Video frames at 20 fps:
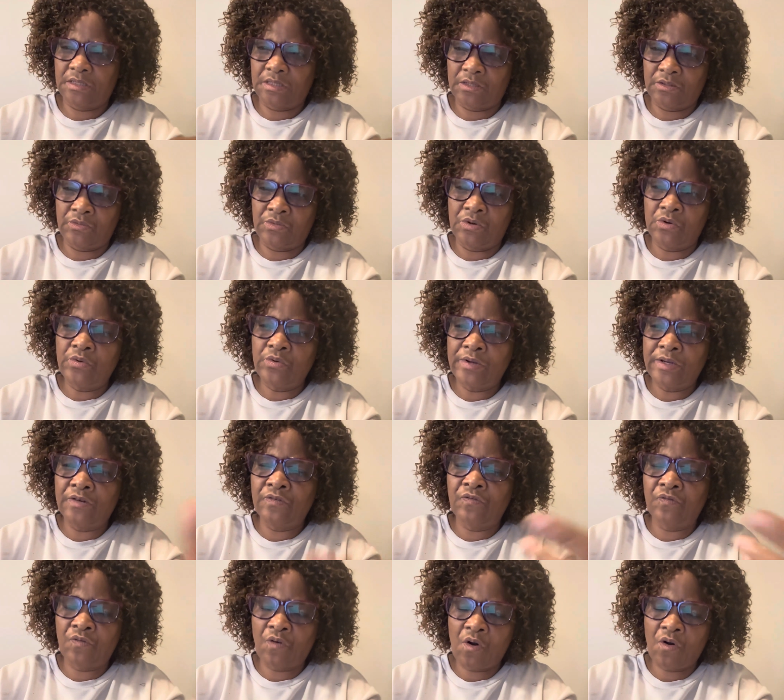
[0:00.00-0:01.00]

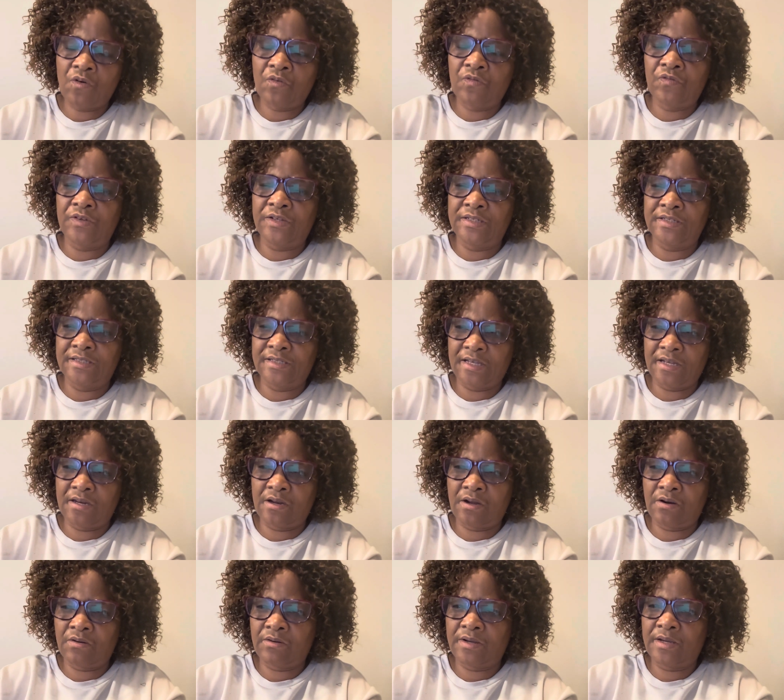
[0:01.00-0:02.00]
involve
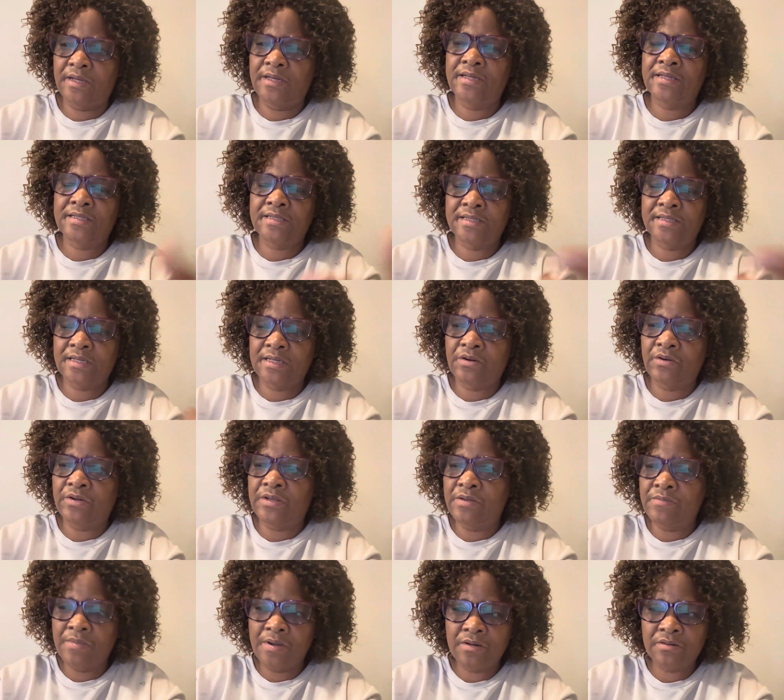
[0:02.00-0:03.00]
internal and external
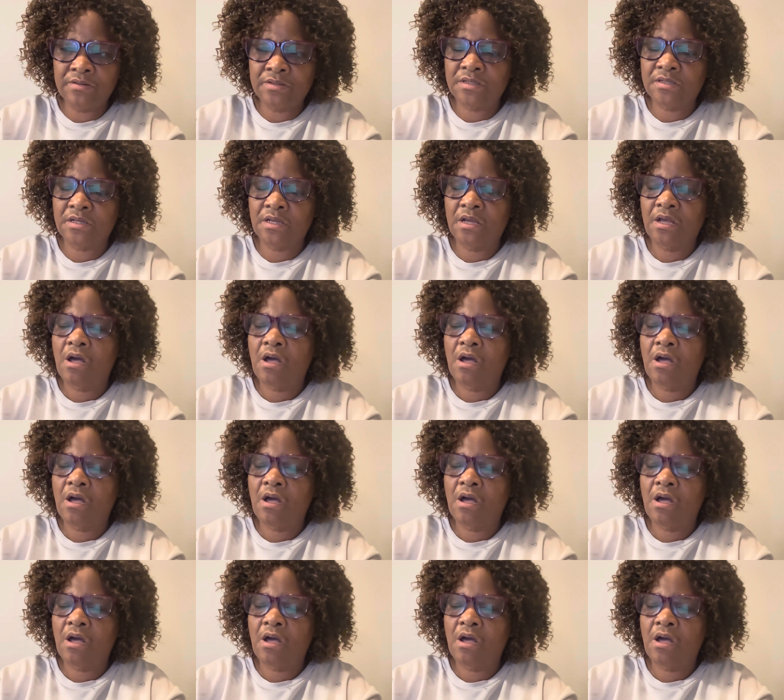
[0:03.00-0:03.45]
emails,